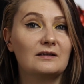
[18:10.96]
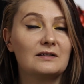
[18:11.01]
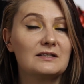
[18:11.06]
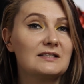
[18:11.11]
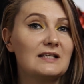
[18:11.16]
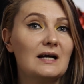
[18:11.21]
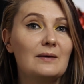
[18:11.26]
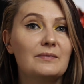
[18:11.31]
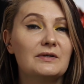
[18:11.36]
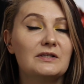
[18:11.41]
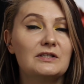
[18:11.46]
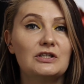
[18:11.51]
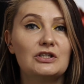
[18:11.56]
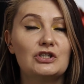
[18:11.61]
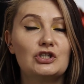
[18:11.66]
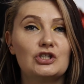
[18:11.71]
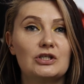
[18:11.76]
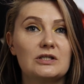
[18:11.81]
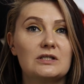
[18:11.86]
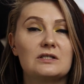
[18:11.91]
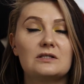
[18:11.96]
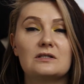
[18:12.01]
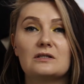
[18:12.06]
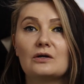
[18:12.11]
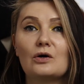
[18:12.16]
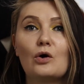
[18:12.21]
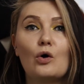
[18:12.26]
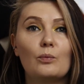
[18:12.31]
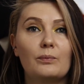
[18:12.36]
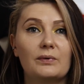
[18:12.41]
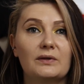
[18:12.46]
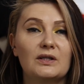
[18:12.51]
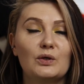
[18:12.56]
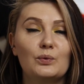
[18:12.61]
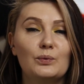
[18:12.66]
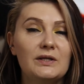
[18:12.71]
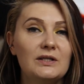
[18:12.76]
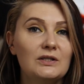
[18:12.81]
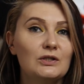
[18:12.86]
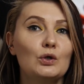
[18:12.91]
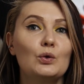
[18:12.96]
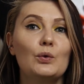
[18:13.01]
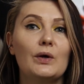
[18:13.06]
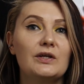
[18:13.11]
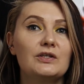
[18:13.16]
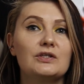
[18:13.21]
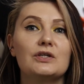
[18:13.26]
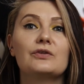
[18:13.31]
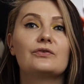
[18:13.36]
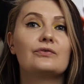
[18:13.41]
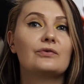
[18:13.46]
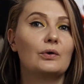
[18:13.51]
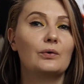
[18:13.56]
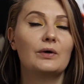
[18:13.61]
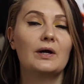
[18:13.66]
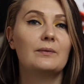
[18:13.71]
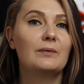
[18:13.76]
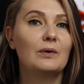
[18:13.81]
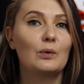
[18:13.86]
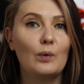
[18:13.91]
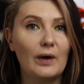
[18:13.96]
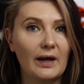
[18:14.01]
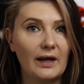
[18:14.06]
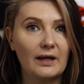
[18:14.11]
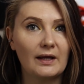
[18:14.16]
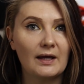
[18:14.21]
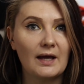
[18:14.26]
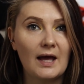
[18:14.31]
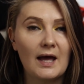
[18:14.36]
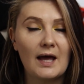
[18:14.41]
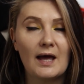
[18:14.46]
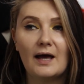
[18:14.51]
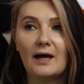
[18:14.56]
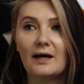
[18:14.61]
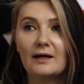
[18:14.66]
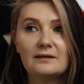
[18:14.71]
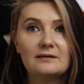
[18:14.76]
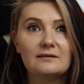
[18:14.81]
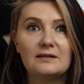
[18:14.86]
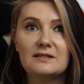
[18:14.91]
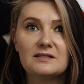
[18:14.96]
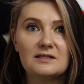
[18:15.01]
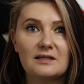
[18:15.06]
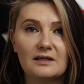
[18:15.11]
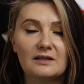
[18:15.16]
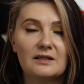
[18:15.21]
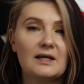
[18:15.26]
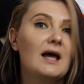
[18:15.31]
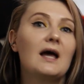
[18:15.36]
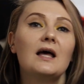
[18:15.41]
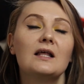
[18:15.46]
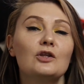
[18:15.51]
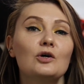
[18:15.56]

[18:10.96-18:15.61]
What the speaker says: somebody just opened the window and just threw him away, and that's it.